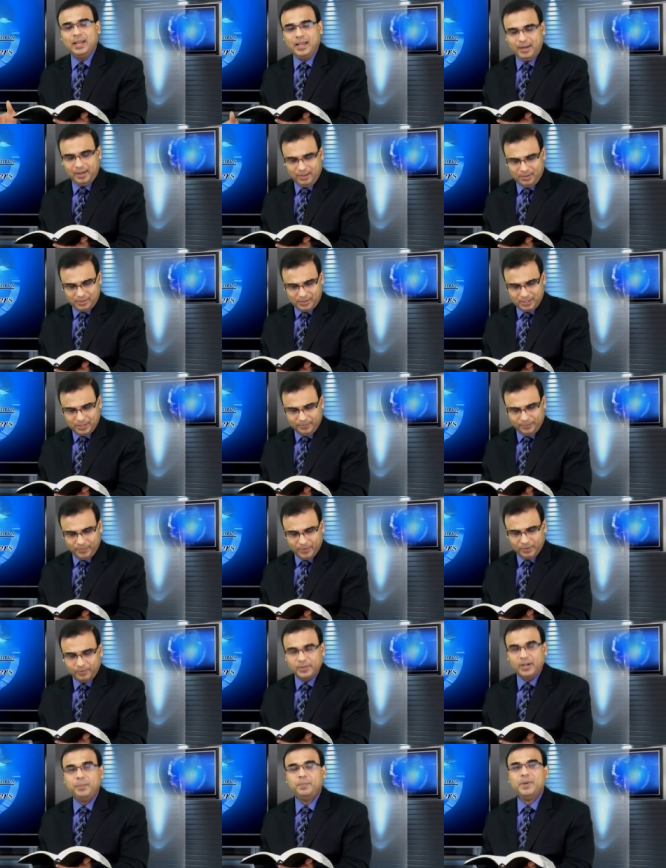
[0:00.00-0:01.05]
in us?
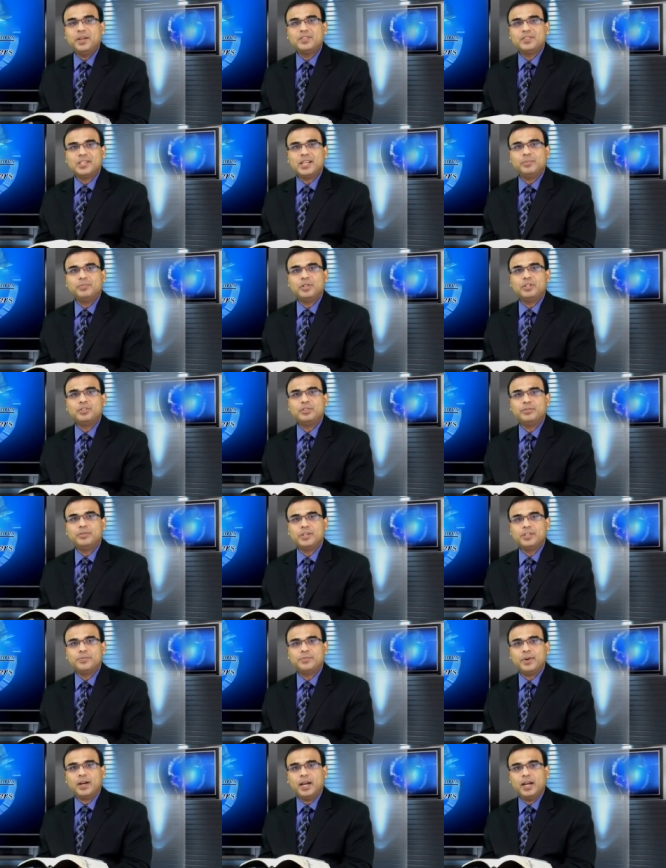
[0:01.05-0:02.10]
Philippians chapter 2,
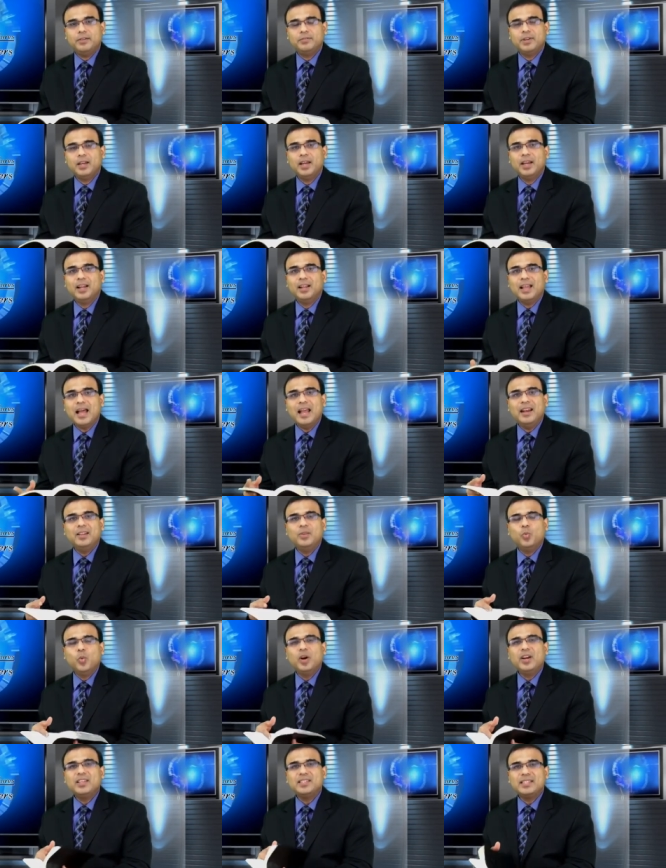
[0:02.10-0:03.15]
verse 5.
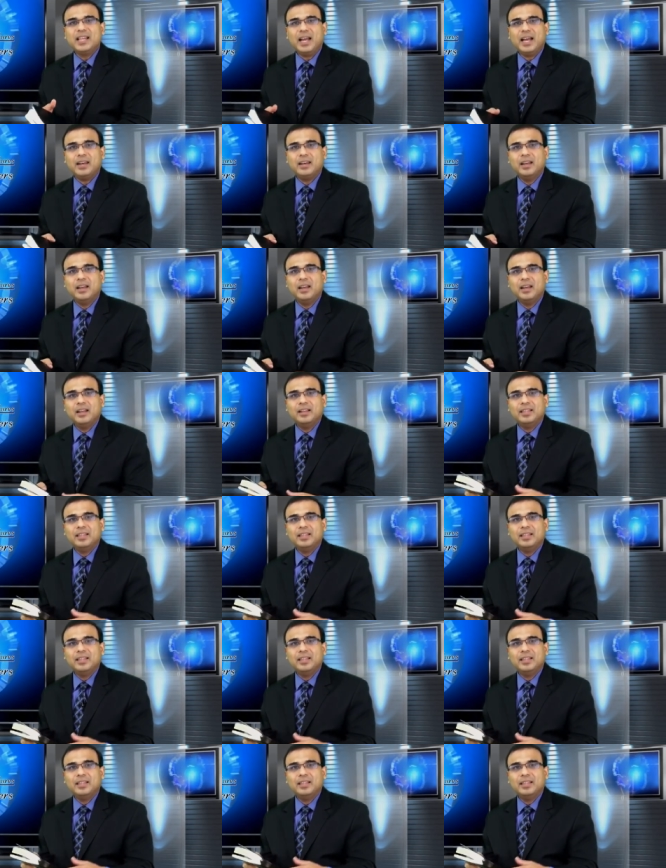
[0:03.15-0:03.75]
And what is that?